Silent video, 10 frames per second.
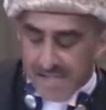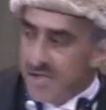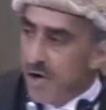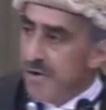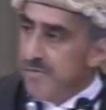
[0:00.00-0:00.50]

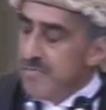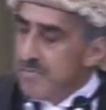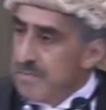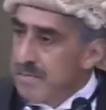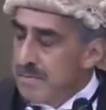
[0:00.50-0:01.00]
it's not
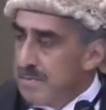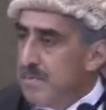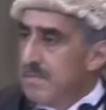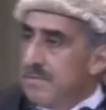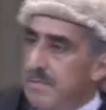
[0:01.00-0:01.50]

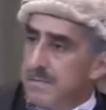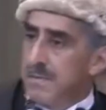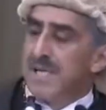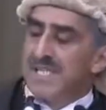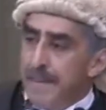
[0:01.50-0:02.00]

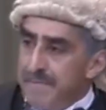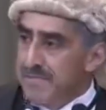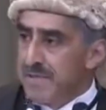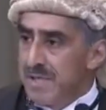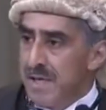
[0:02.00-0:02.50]

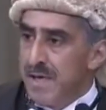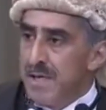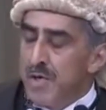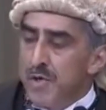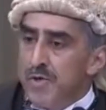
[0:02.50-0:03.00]
acceptable
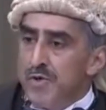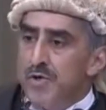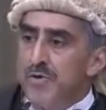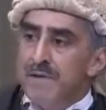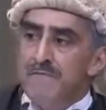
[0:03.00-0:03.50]

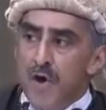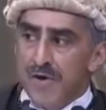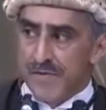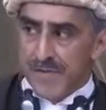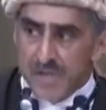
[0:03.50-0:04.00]
to
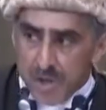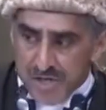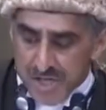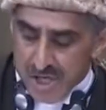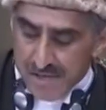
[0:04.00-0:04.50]
invoke the
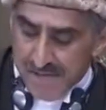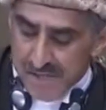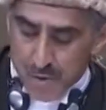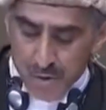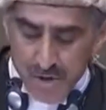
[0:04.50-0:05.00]
jurisdiction of
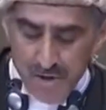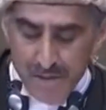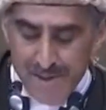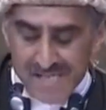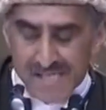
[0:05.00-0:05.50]
this court on
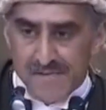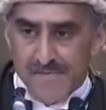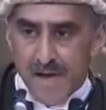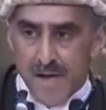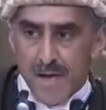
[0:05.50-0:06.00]
the basis
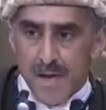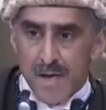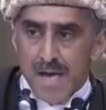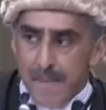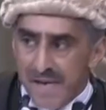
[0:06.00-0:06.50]
of
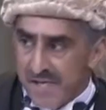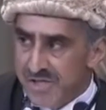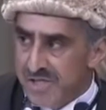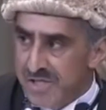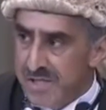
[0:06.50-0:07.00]

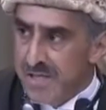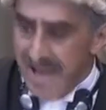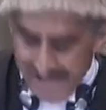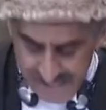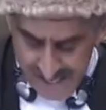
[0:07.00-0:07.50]
imminence,
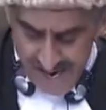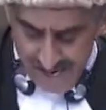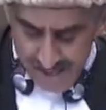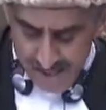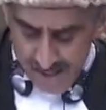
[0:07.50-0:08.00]
any
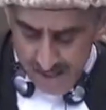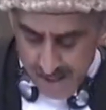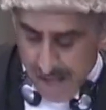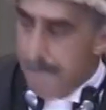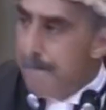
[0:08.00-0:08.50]
day,
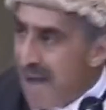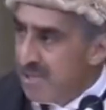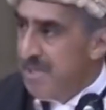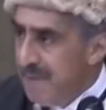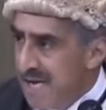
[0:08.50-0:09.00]

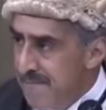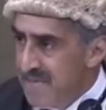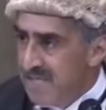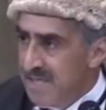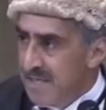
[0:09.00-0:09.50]
about to be
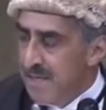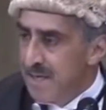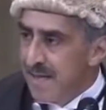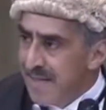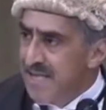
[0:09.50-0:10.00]
committed,
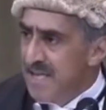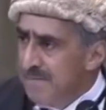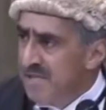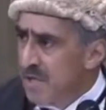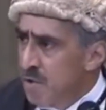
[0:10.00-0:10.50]
and then
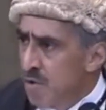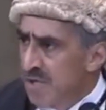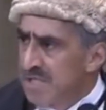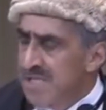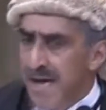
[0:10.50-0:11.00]
come to the
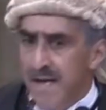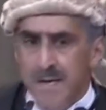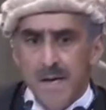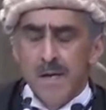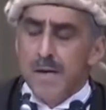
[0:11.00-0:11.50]
court and say,
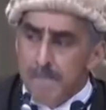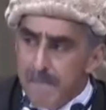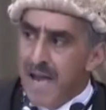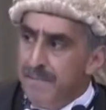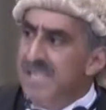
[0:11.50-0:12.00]
it
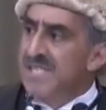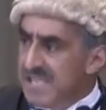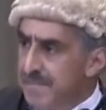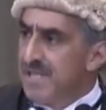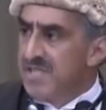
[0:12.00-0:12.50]
may be
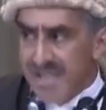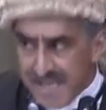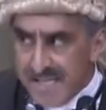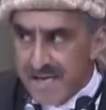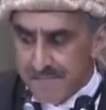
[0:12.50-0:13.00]
6 months,
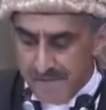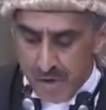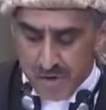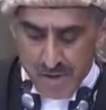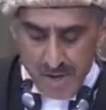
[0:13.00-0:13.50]
that's enough for
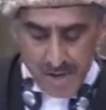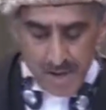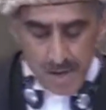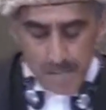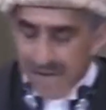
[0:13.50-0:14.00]
you.
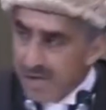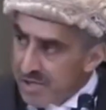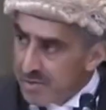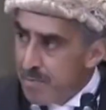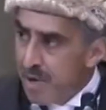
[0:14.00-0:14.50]

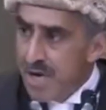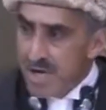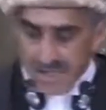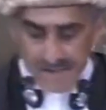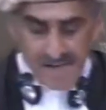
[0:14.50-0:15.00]
Because when one
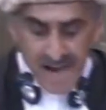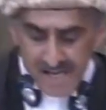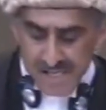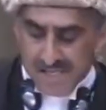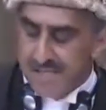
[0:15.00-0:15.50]
looks at the
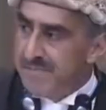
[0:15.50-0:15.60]
cases